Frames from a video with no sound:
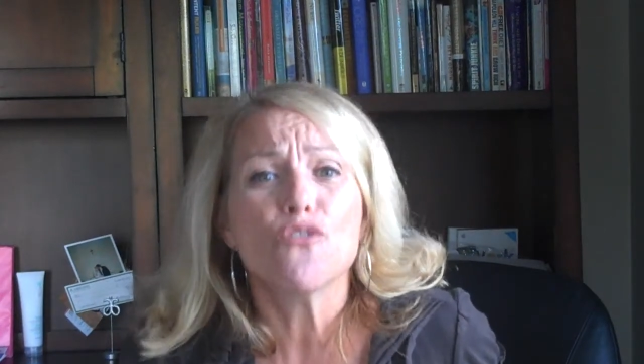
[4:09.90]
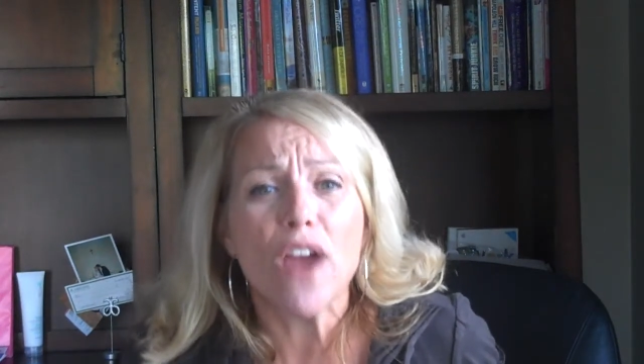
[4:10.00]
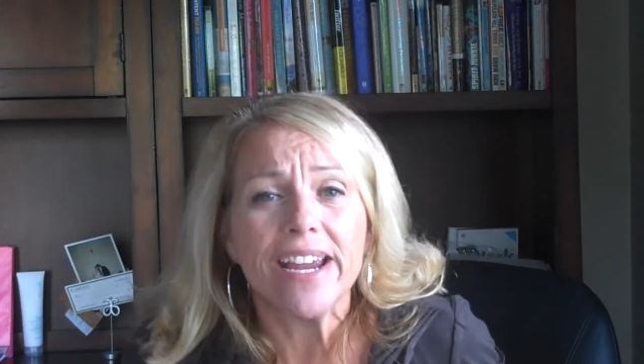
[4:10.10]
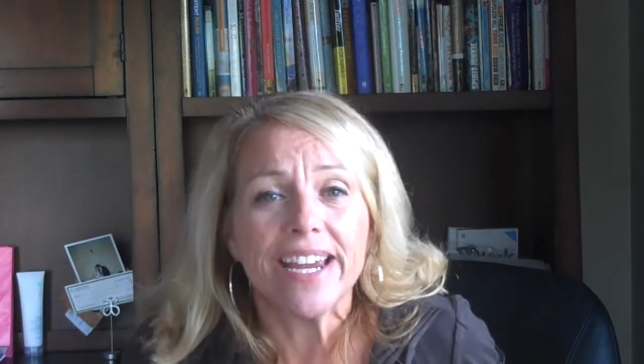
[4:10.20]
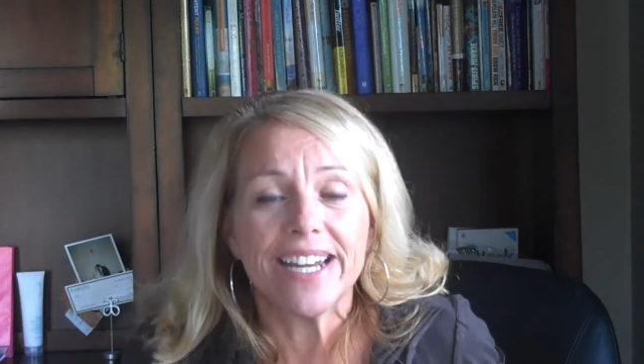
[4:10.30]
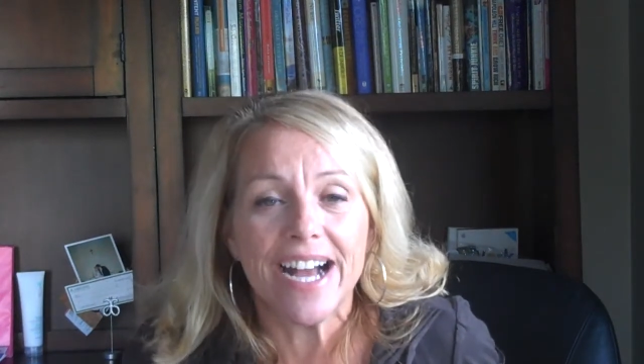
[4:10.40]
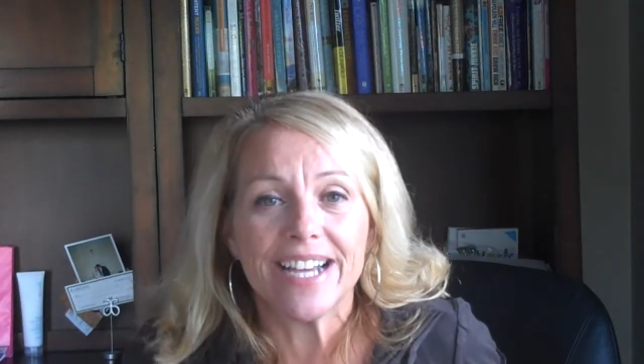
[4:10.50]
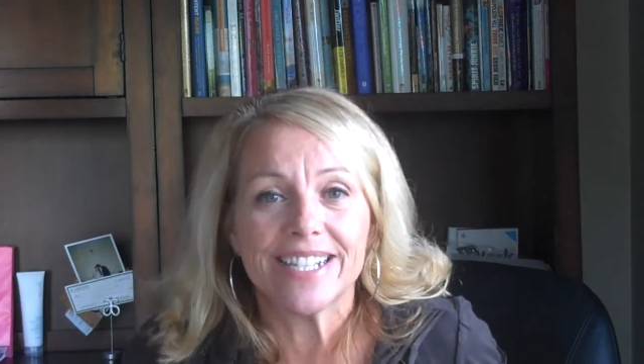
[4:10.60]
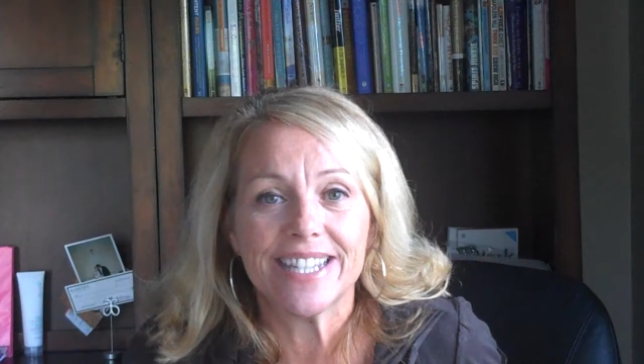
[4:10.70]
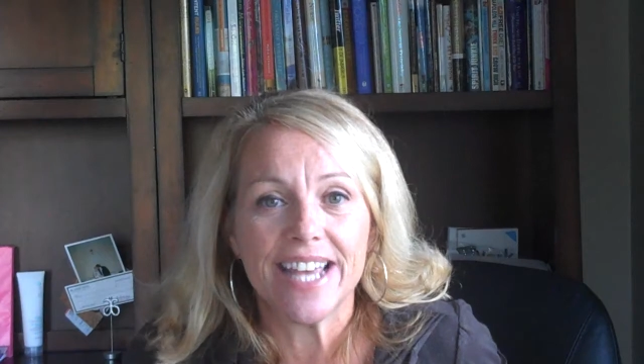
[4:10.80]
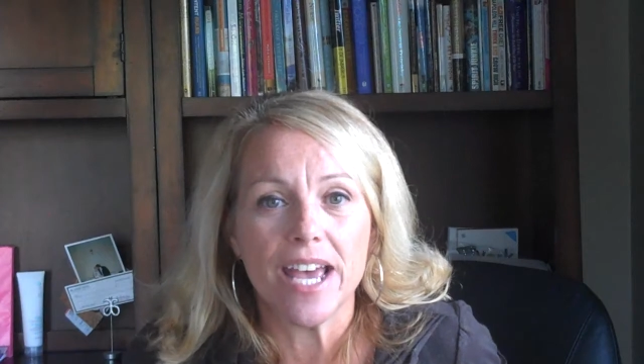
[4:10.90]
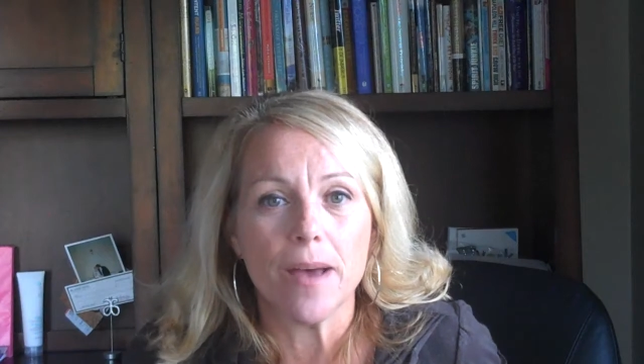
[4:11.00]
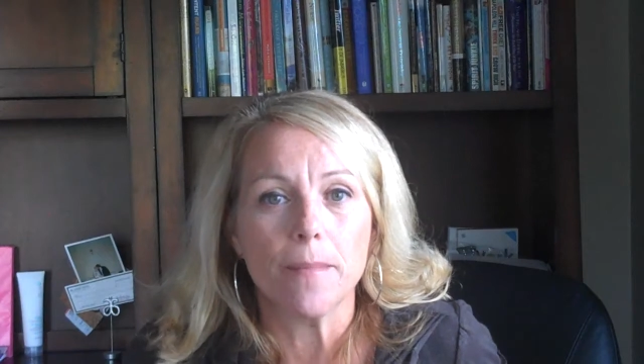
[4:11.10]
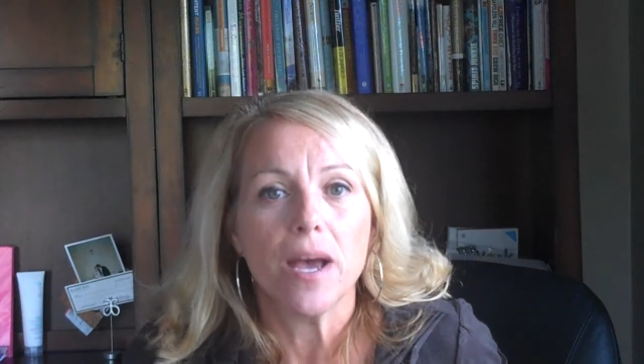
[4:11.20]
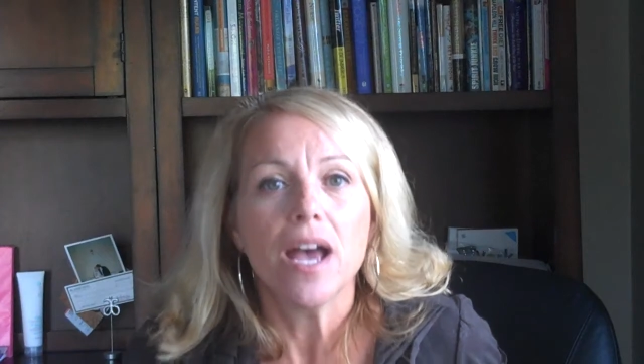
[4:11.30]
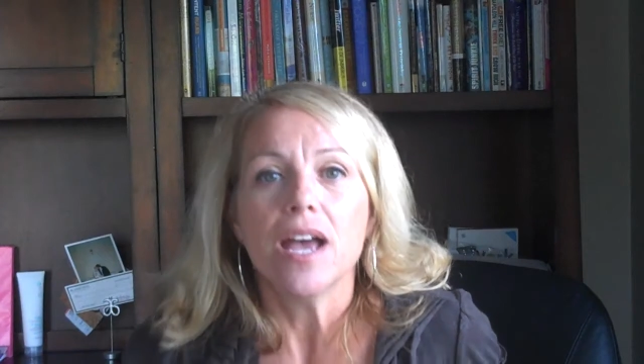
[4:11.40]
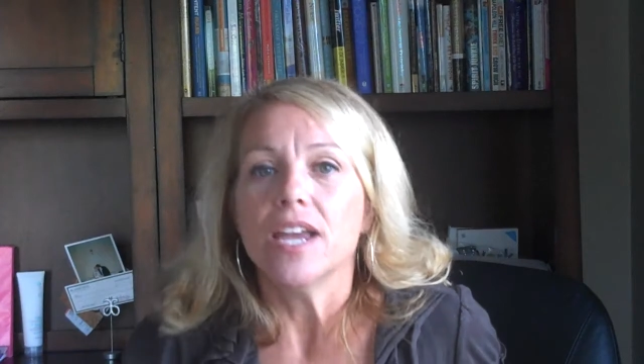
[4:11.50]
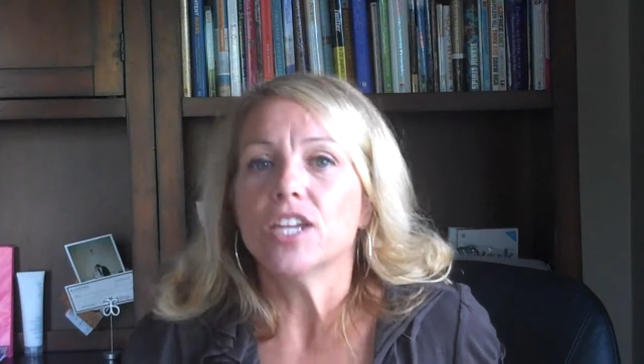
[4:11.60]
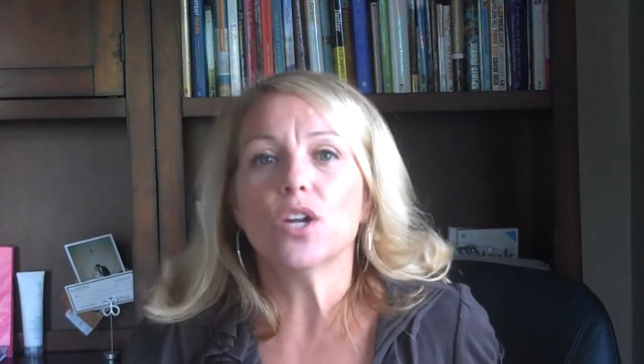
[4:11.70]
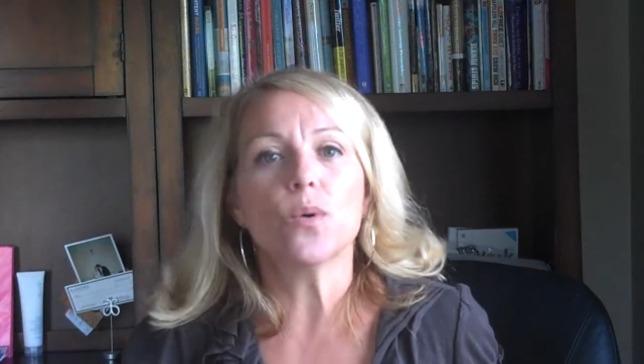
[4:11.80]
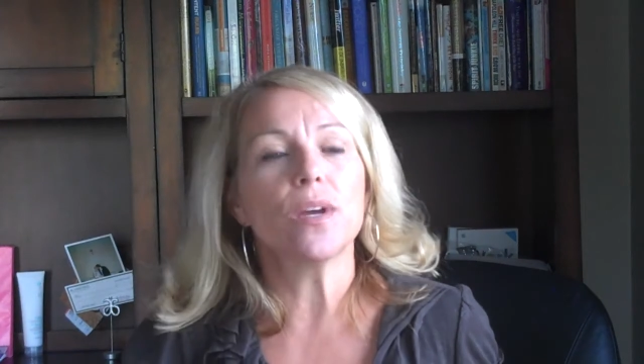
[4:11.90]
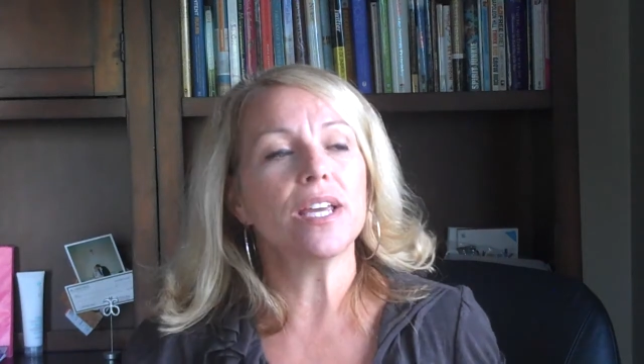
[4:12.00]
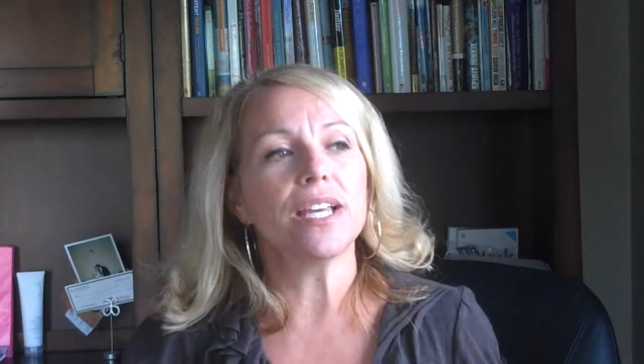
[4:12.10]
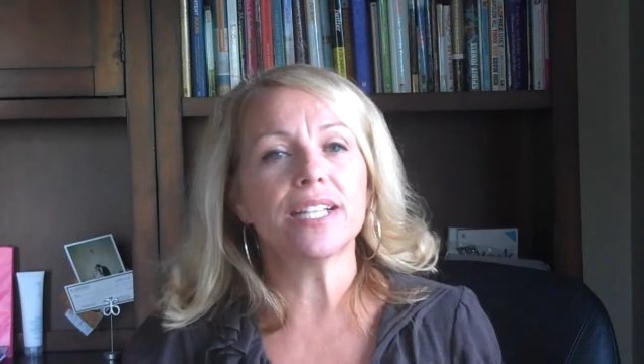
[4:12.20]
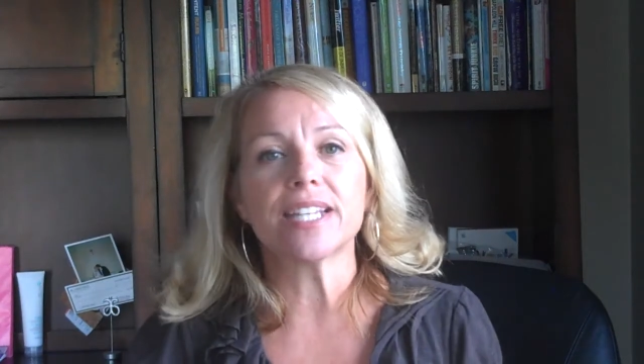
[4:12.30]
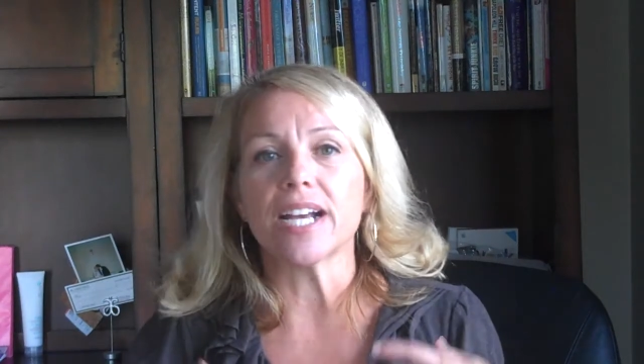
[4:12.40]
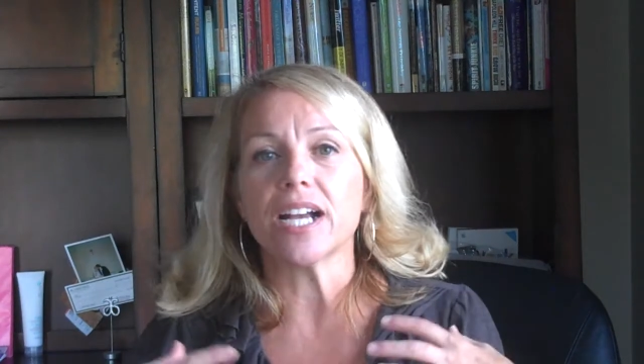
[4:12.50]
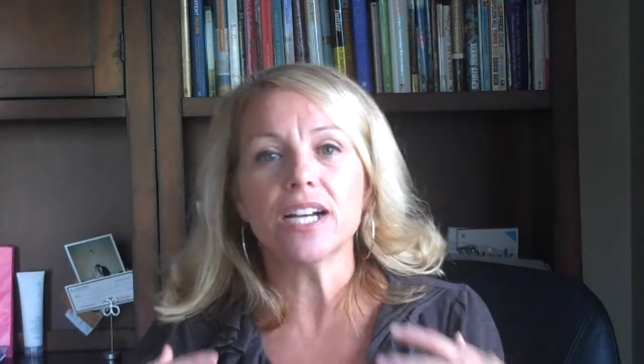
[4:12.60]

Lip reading: Recognize them. It's that